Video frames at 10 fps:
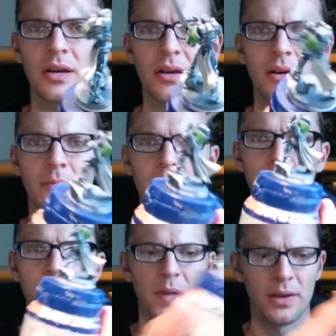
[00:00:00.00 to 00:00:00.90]

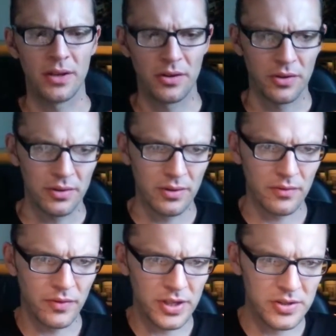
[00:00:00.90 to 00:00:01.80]
And the other
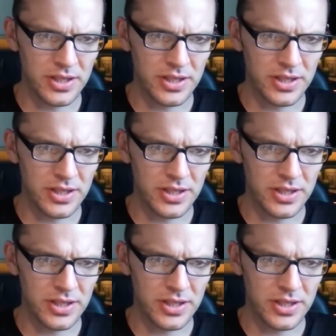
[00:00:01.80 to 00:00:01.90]
figures,